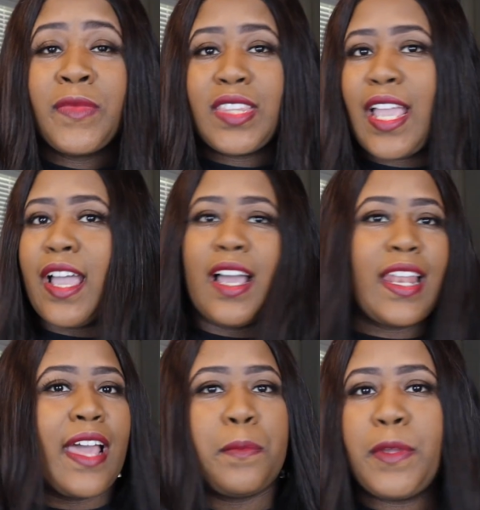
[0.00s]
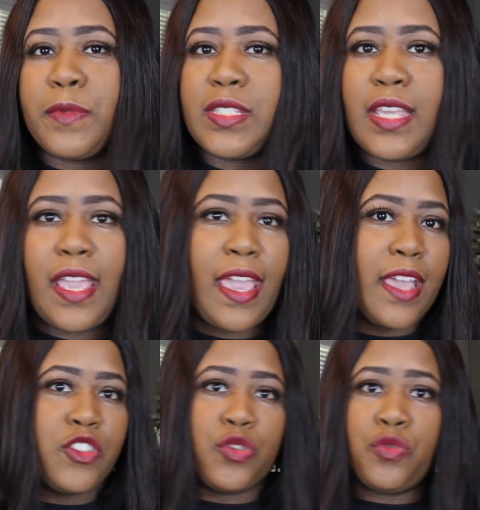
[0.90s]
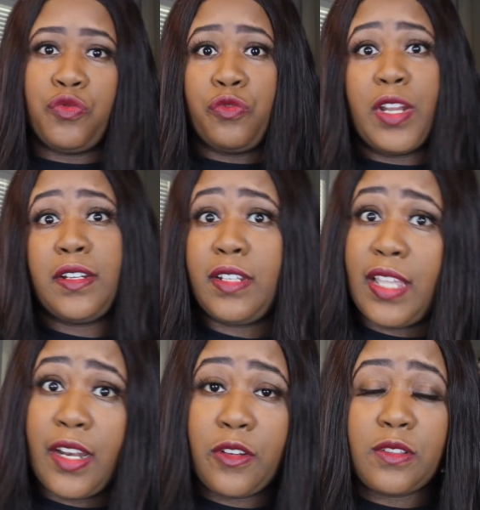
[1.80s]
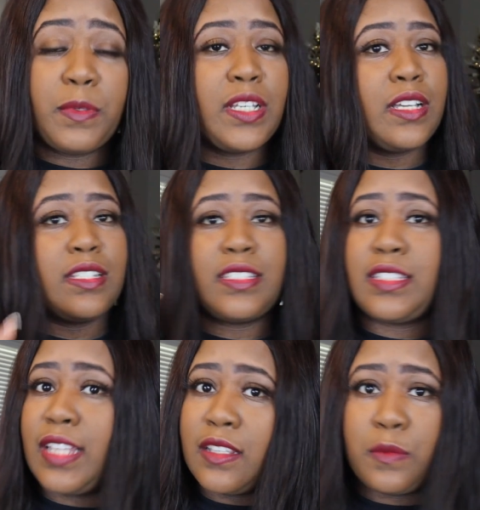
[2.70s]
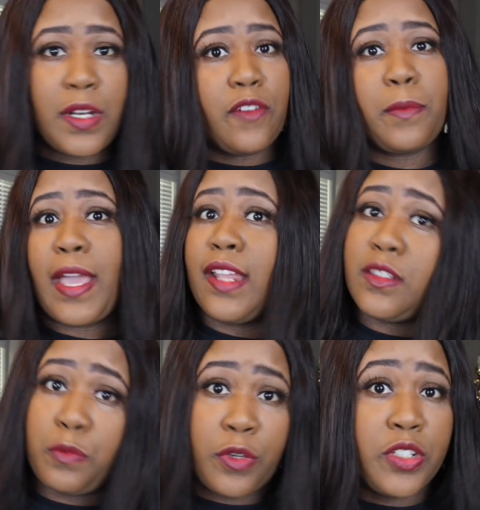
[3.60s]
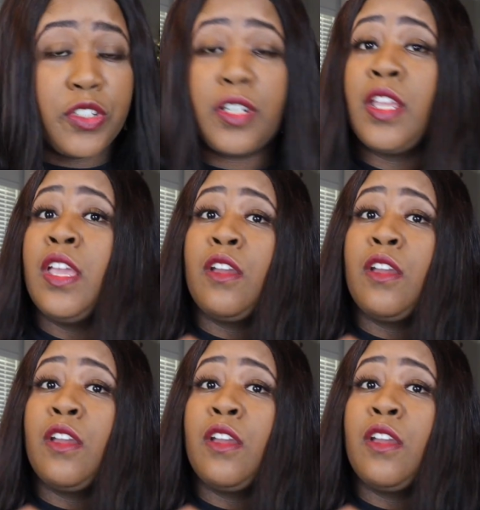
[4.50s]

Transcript: Now, a lot of people say, had you written letters, because that's what everybody's preaching,